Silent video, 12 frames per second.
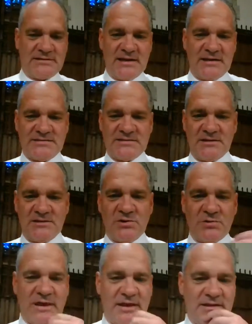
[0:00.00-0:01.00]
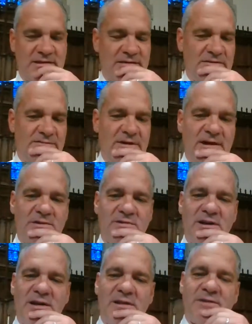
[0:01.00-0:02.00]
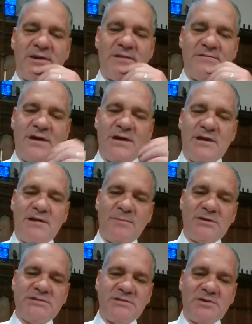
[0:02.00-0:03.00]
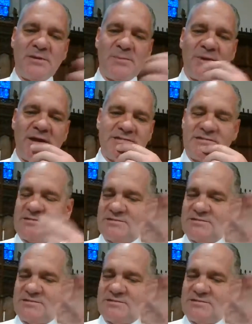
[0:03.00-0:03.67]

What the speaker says: tendency to locate the divine or identify the divine in a material place.